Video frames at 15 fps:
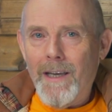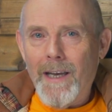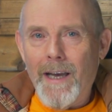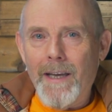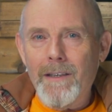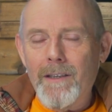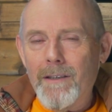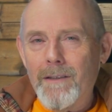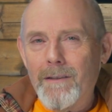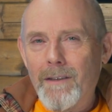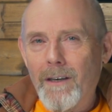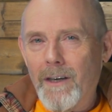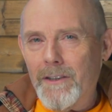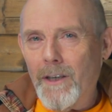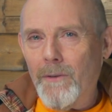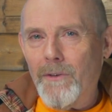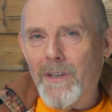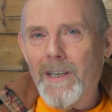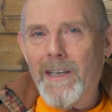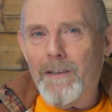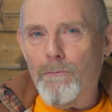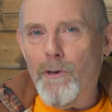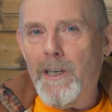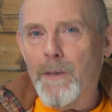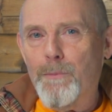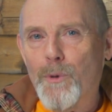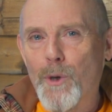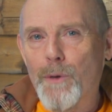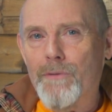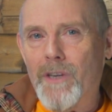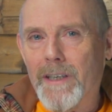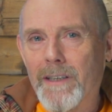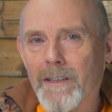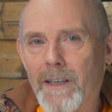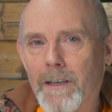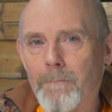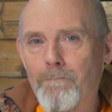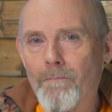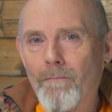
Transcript: And I don't think it really proves anything.